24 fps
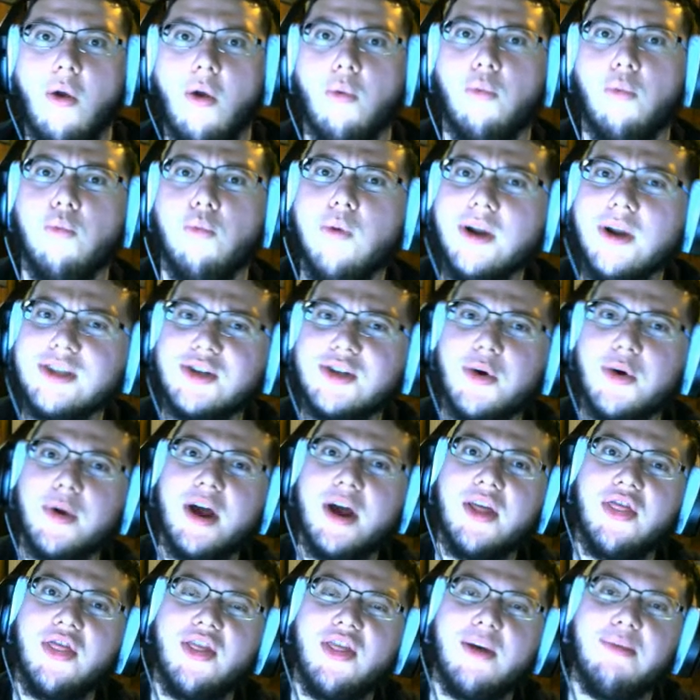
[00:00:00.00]
What is going
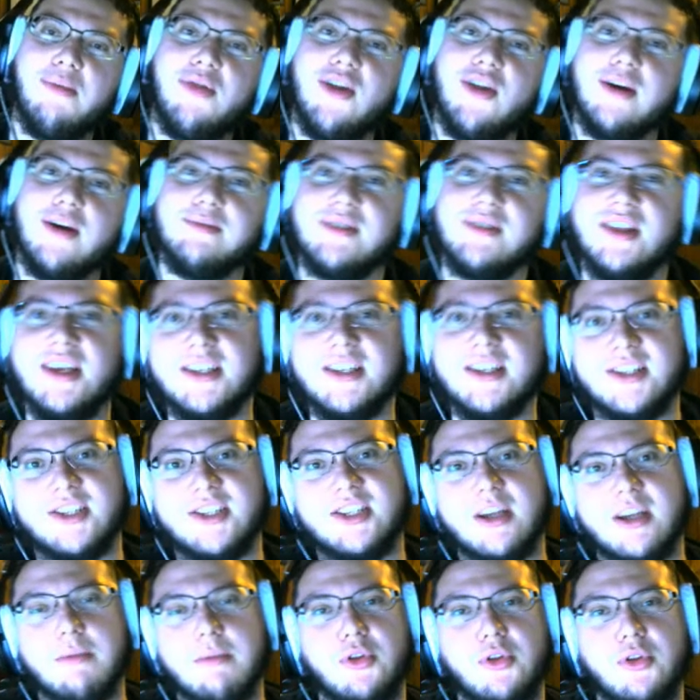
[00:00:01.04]
on, Thumbs? This is
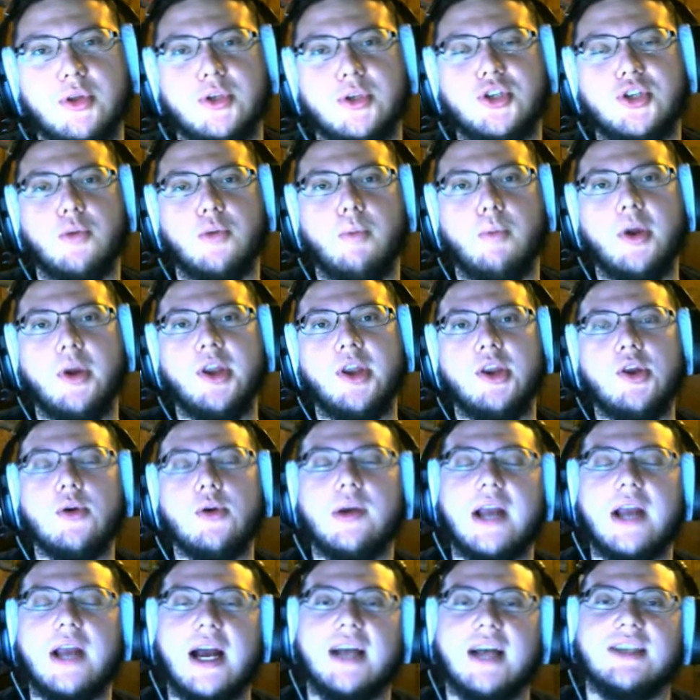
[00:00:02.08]
Brother2 bringing you
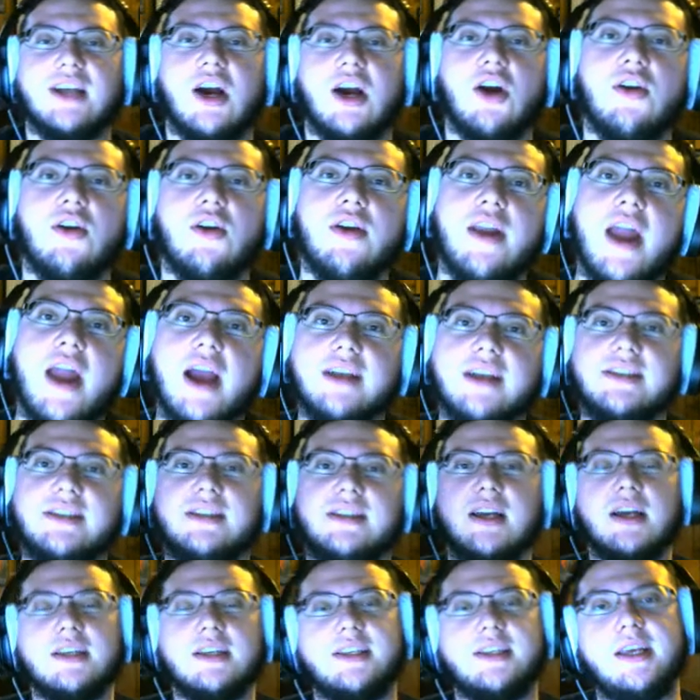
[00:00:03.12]
guys our next
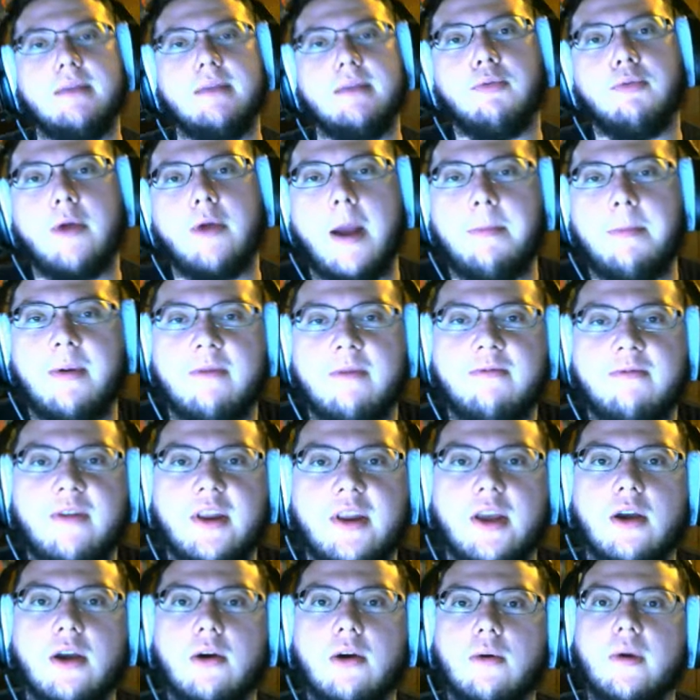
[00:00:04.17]
team prep
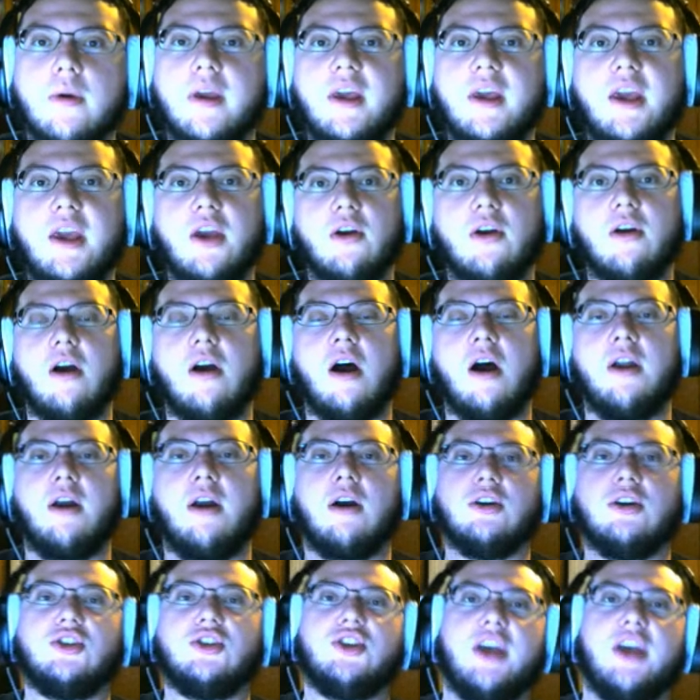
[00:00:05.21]
video here on
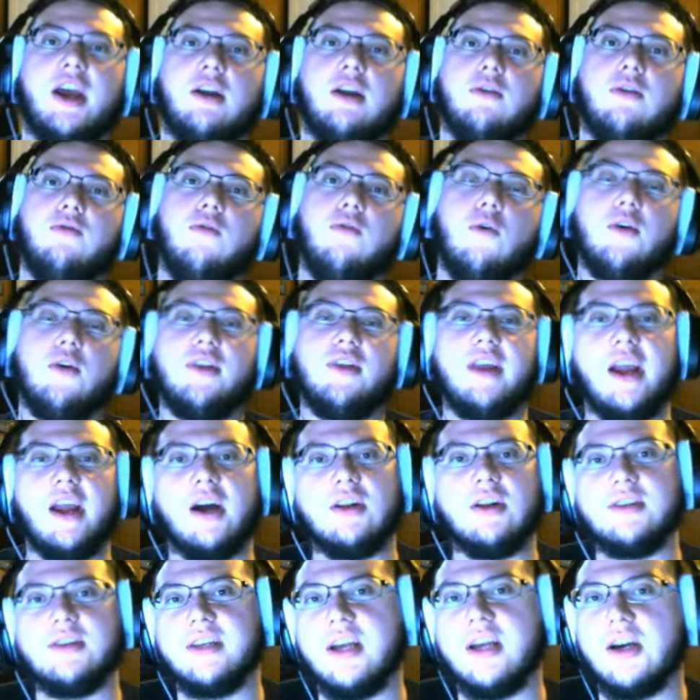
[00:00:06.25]
our channel for the
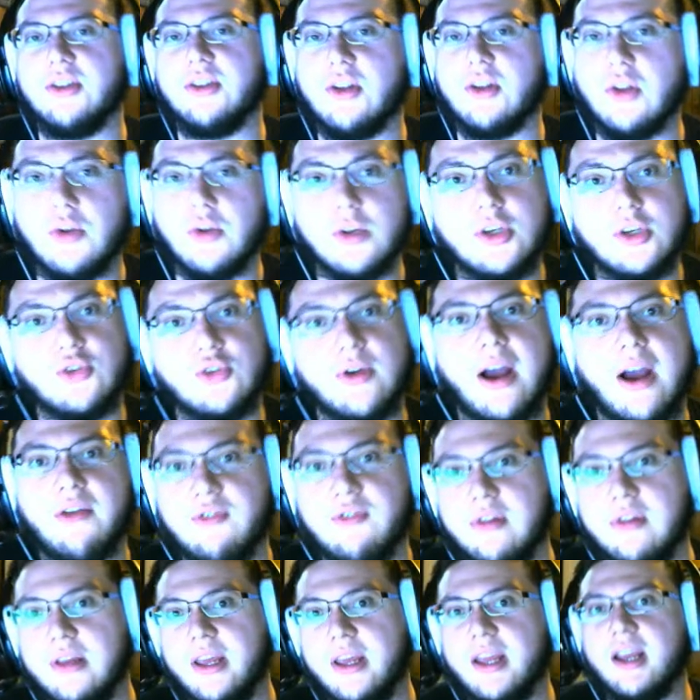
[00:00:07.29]
LDL, the Lonely
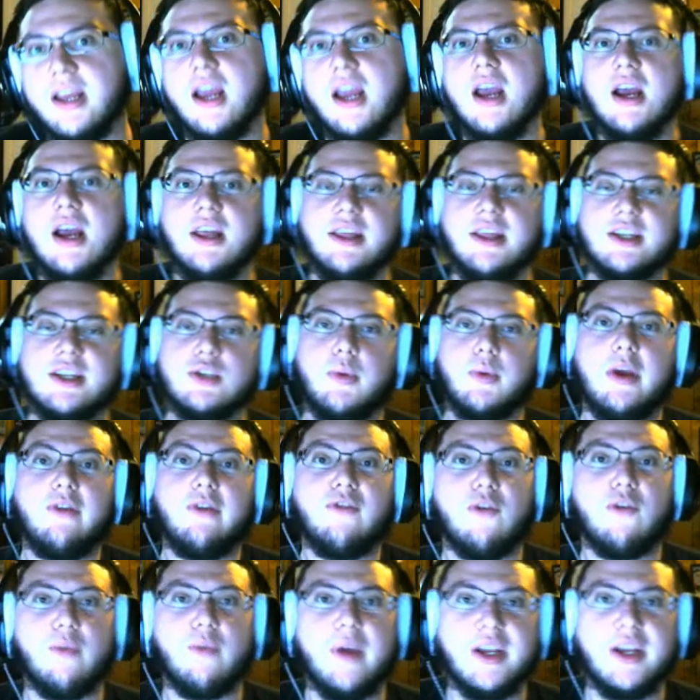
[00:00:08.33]
Draft League. This week
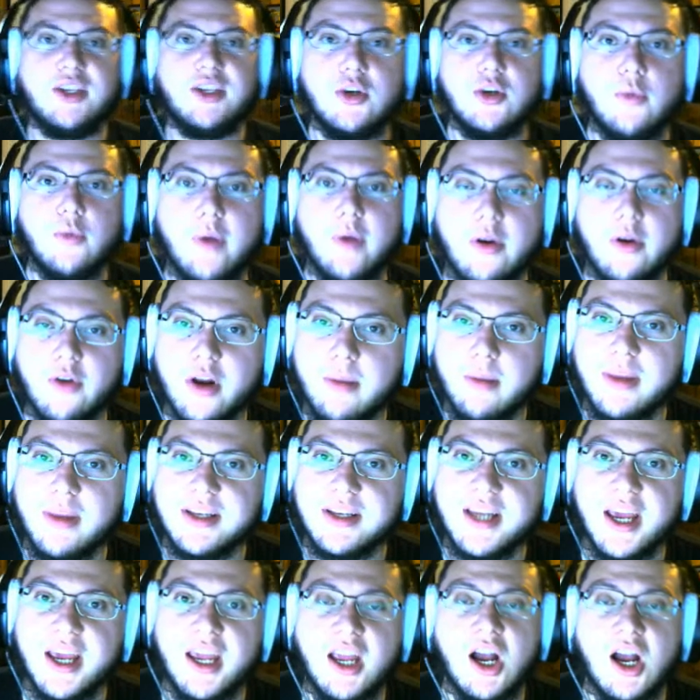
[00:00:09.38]
for week 2, we are going to be
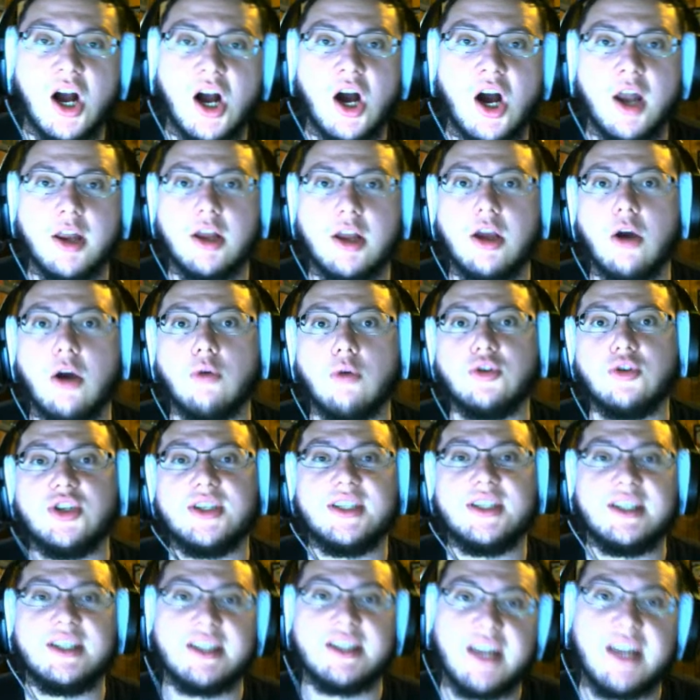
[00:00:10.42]
taking on Coach
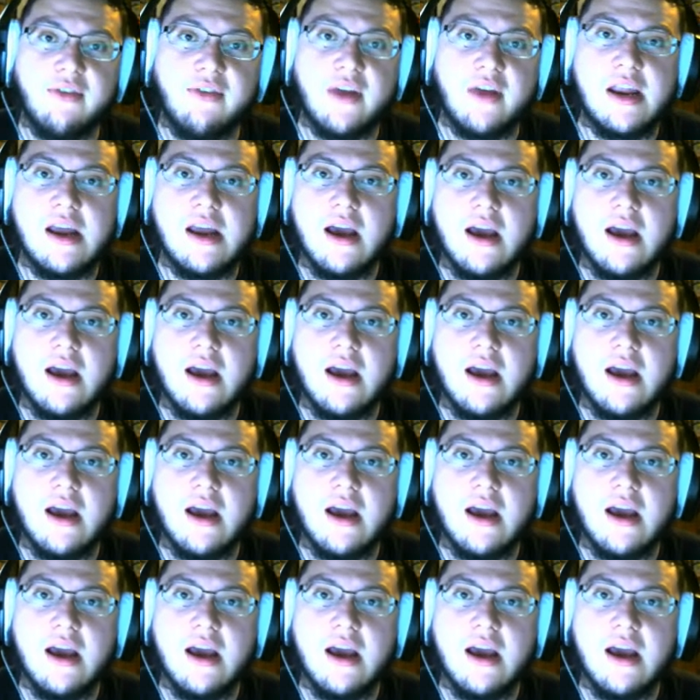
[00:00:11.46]
Steven,